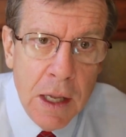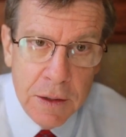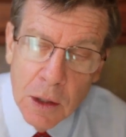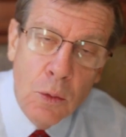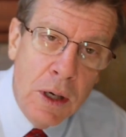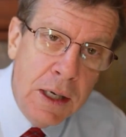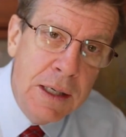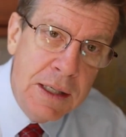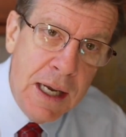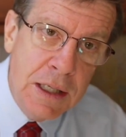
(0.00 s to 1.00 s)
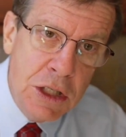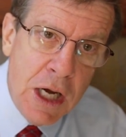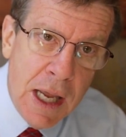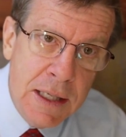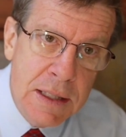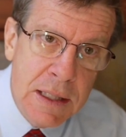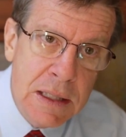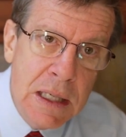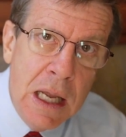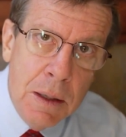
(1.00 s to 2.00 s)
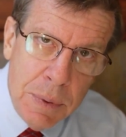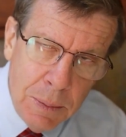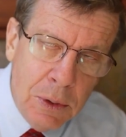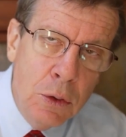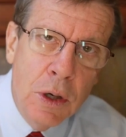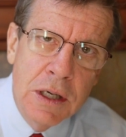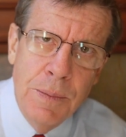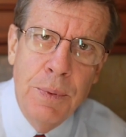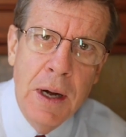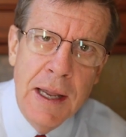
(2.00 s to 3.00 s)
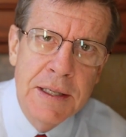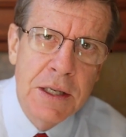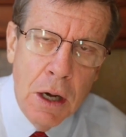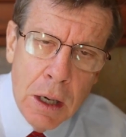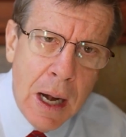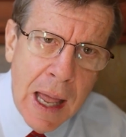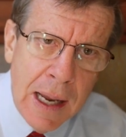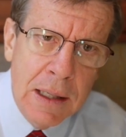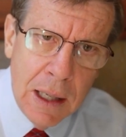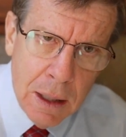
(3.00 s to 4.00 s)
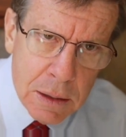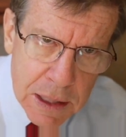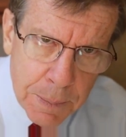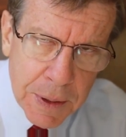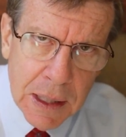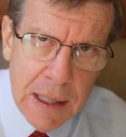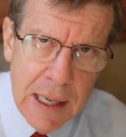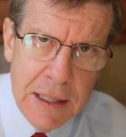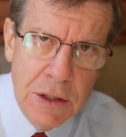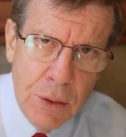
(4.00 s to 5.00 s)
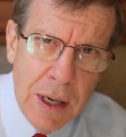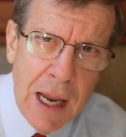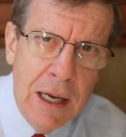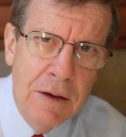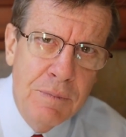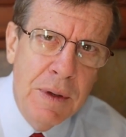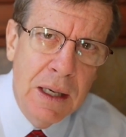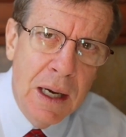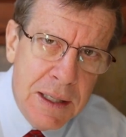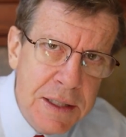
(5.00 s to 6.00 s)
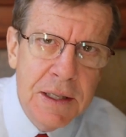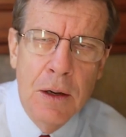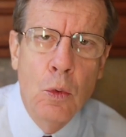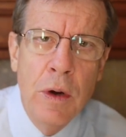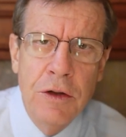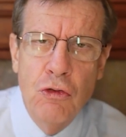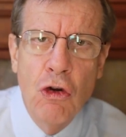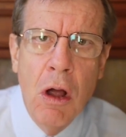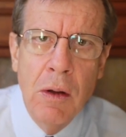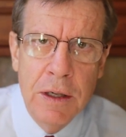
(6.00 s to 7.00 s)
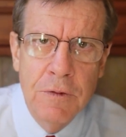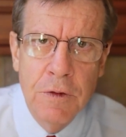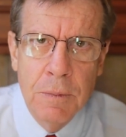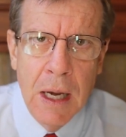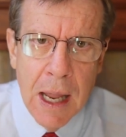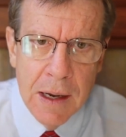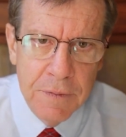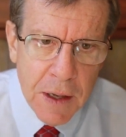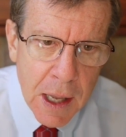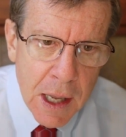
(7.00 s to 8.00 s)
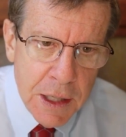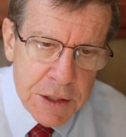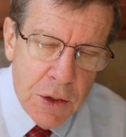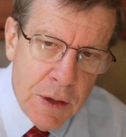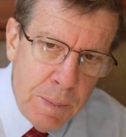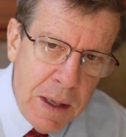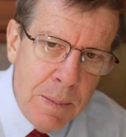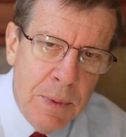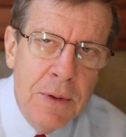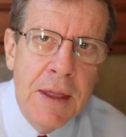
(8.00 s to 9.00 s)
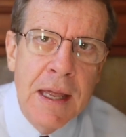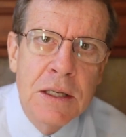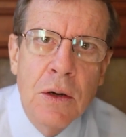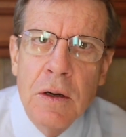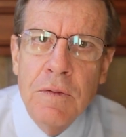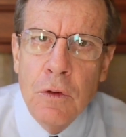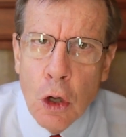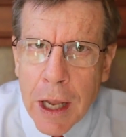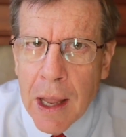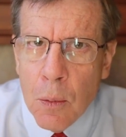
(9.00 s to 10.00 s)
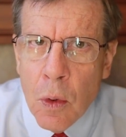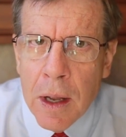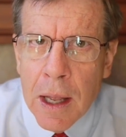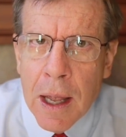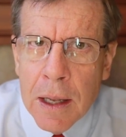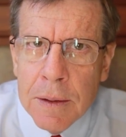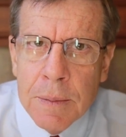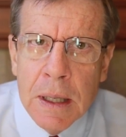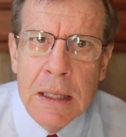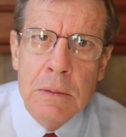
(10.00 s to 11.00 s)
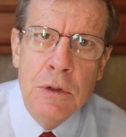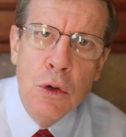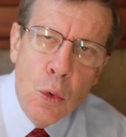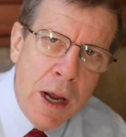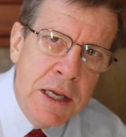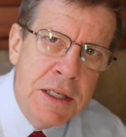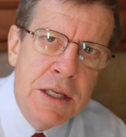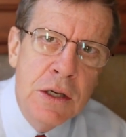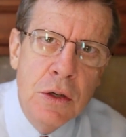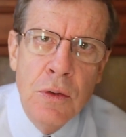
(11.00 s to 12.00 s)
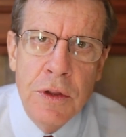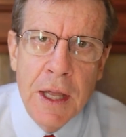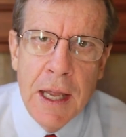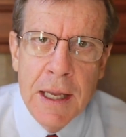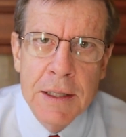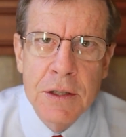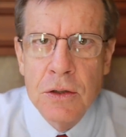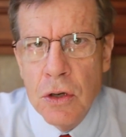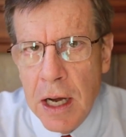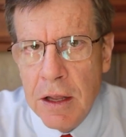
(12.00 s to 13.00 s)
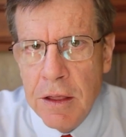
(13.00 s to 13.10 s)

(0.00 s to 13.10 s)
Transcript: They're willing to take chances. People who are depressed are not typically as creative because they're withdrawing from life. So the people that sort of look at what new ways to do things or try to